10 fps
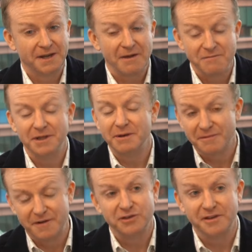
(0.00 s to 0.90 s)
capability and
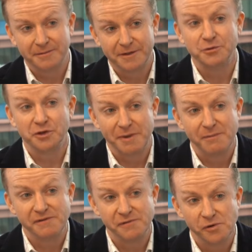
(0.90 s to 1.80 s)
professionalism I talked
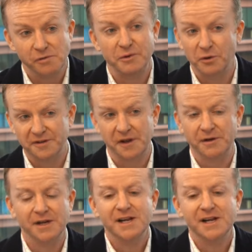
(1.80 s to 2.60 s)
about before, but also